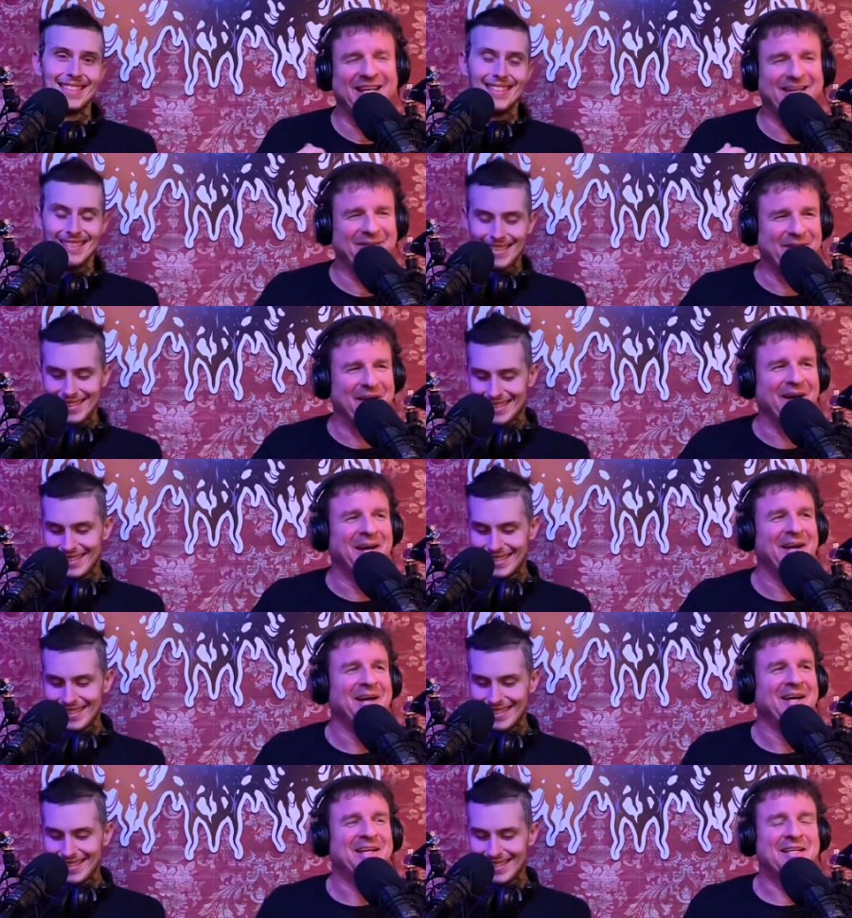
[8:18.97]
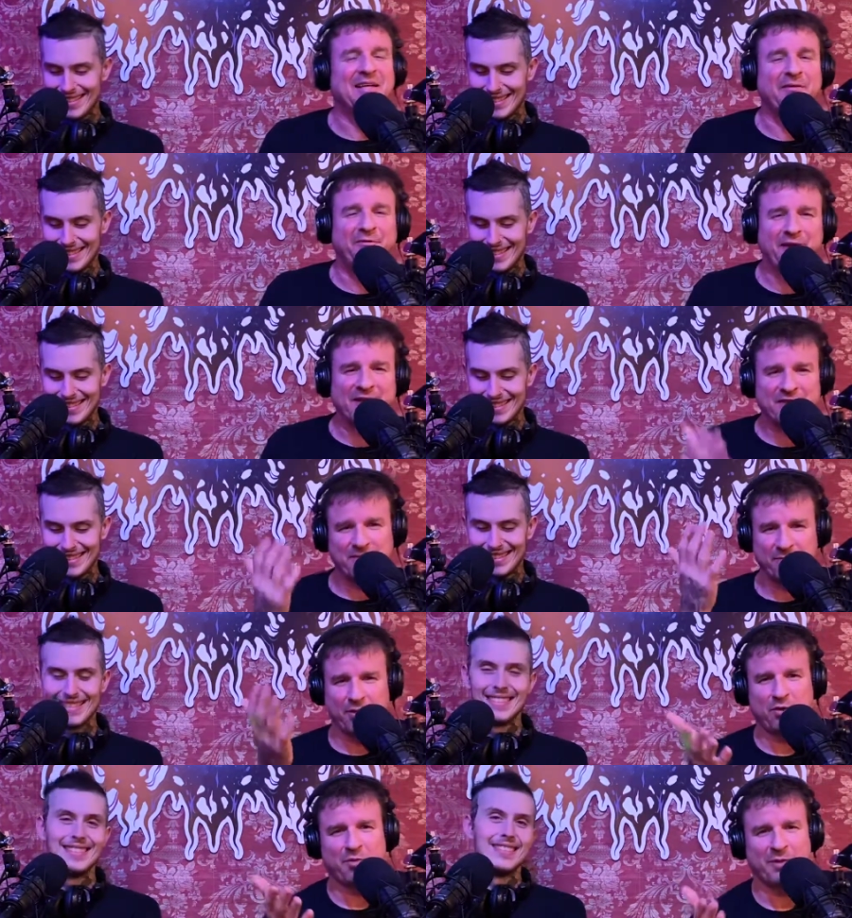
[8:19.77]
Speaker 1: and uh,
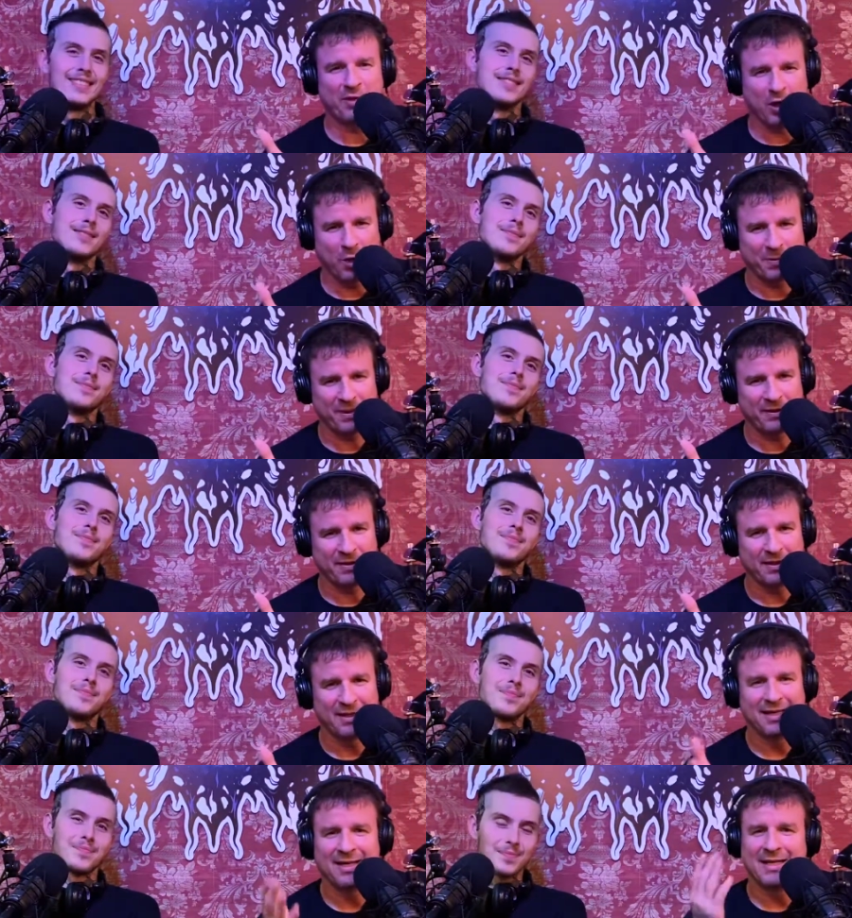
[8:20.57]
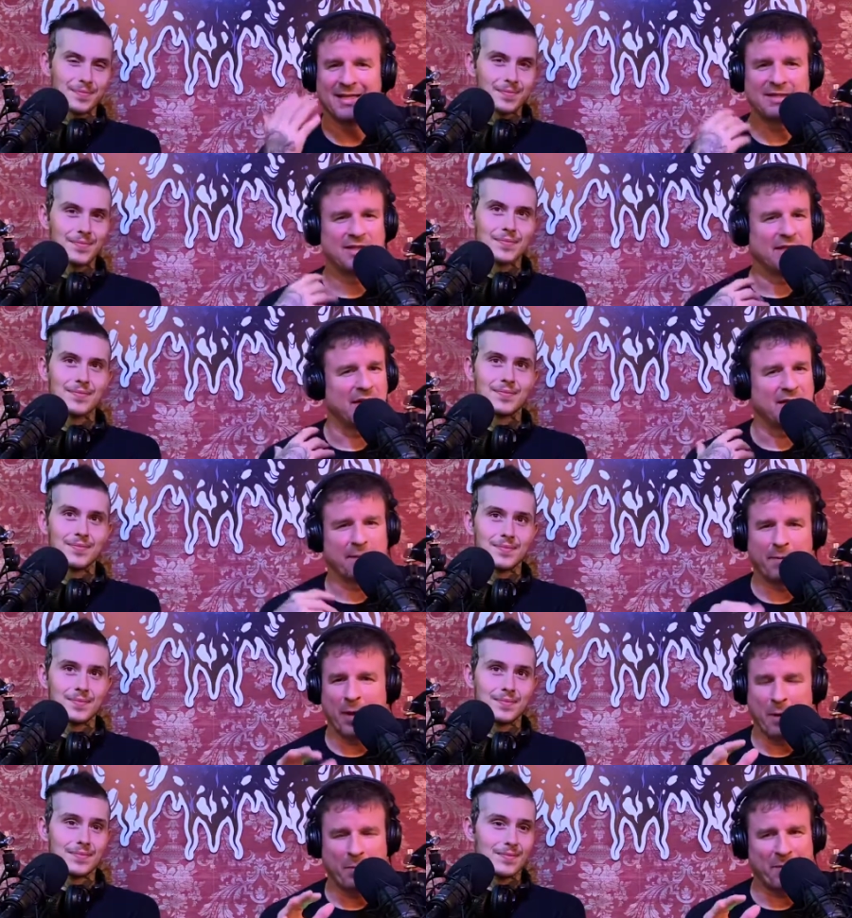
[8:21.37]
confession booth will be open uh,
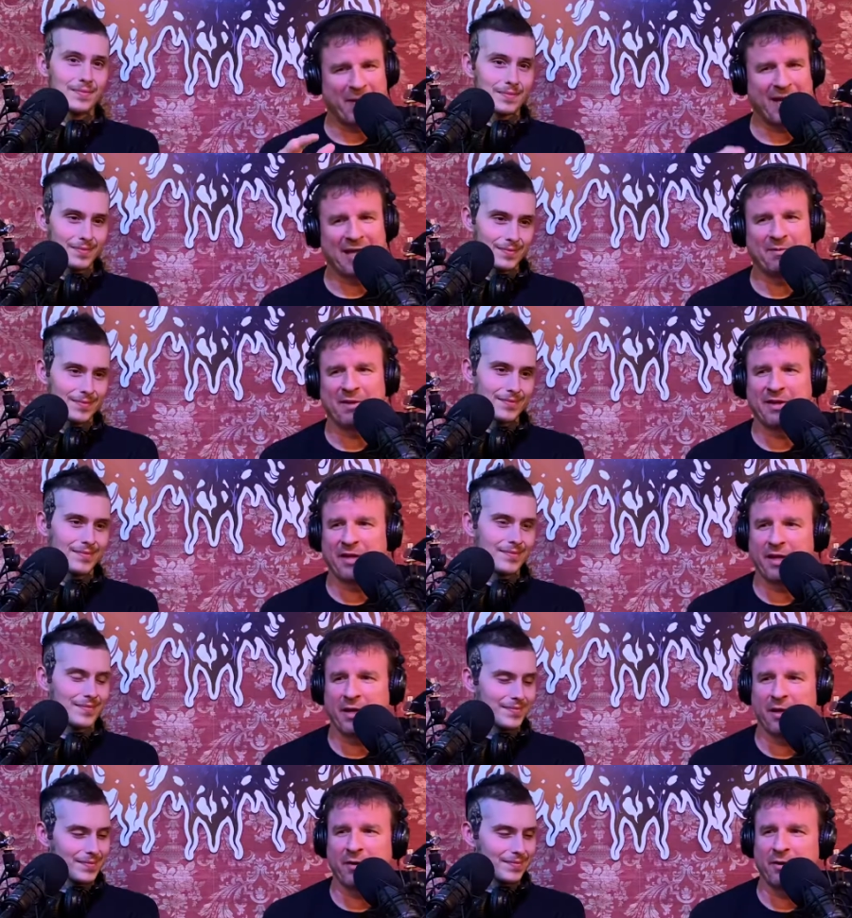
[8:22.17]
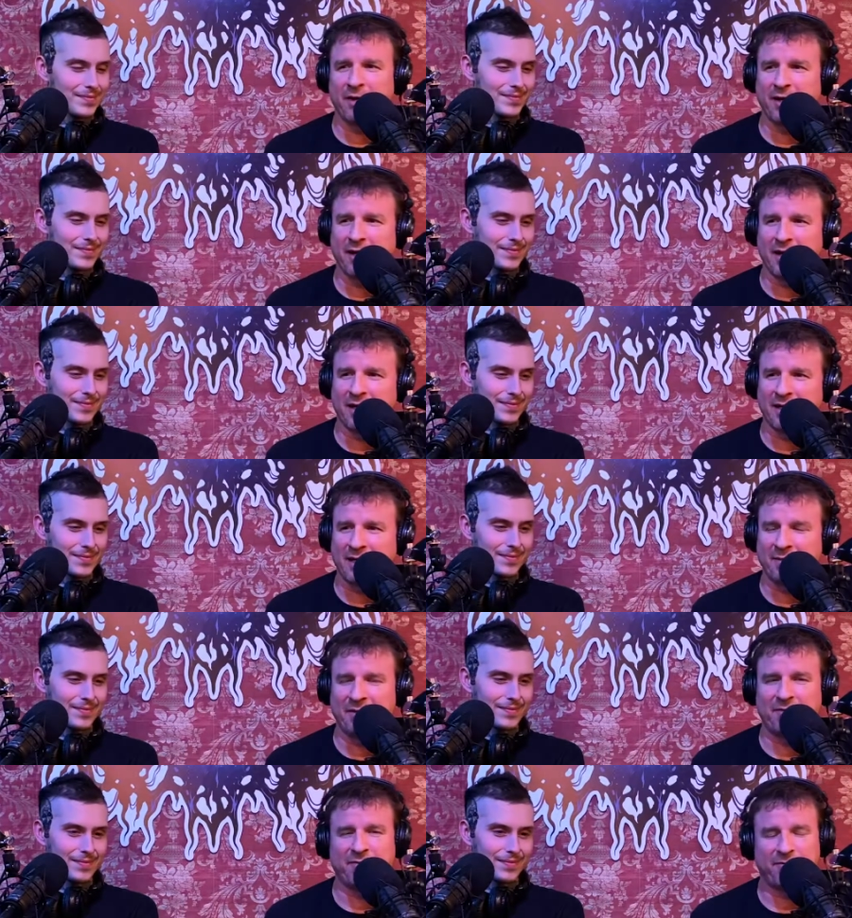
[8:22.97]
the Pope paying me there. Uh,
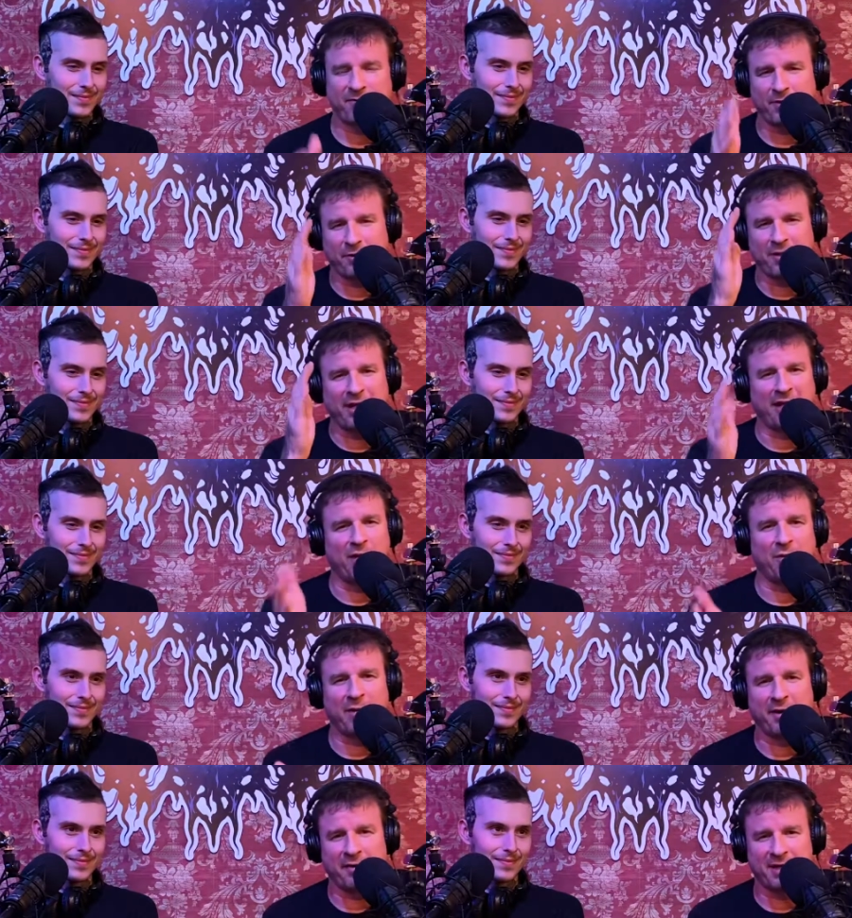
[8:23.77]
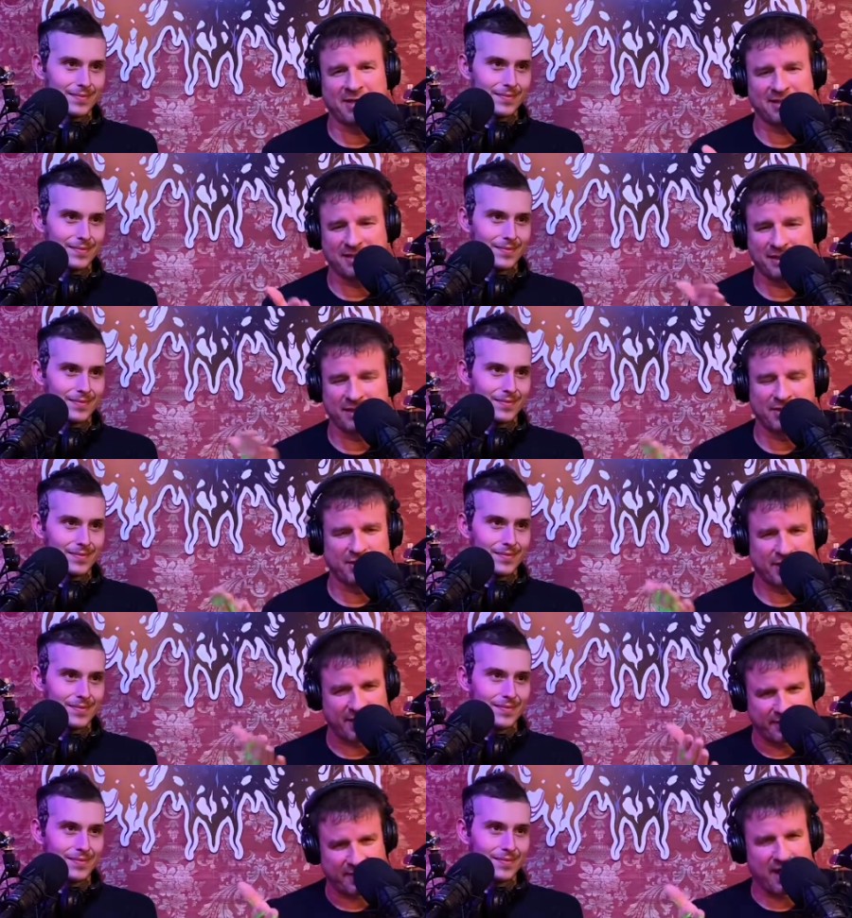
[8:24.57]
give me 30 Hail Marys and a
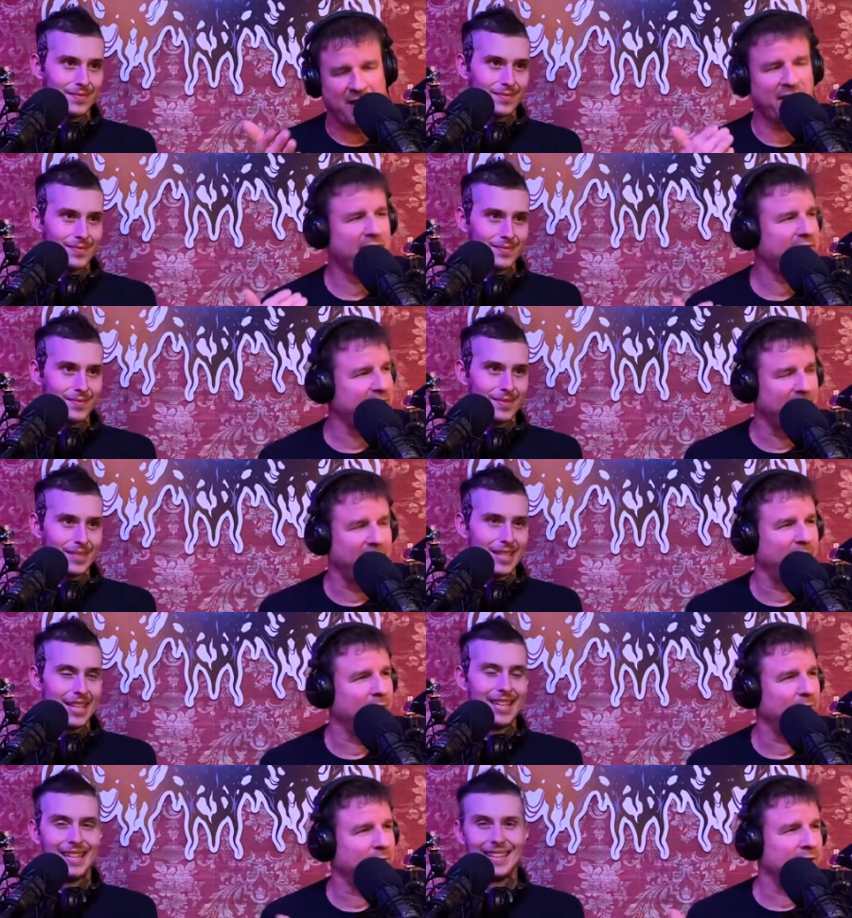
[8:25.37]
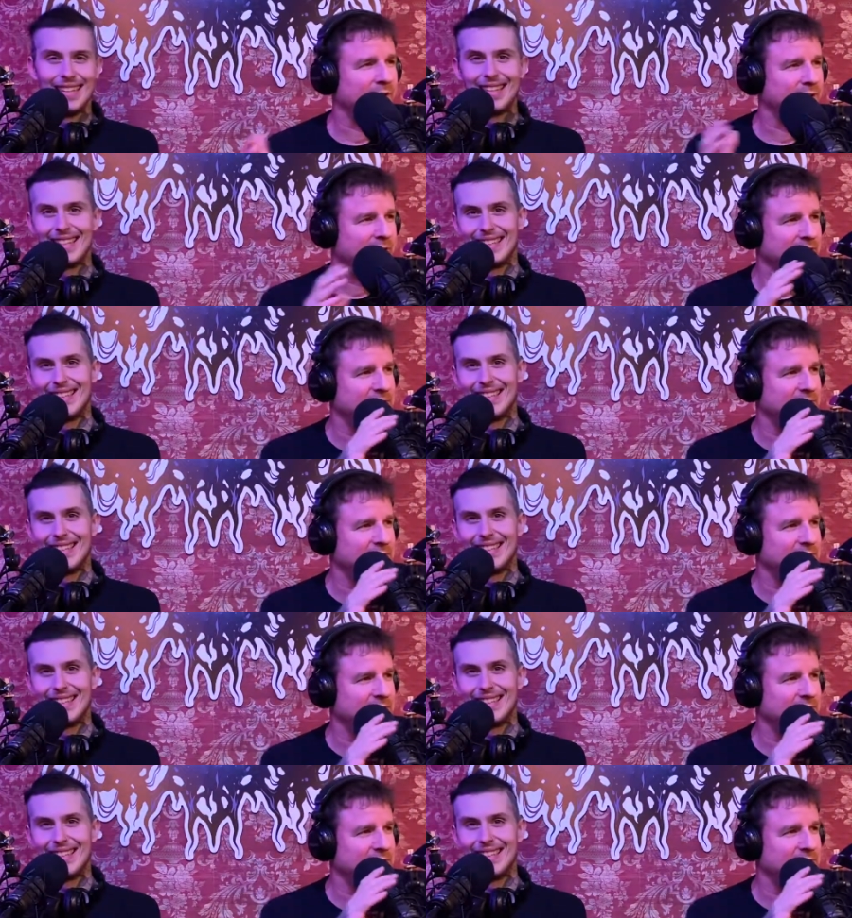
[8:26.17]
gin and tonic, and we're good.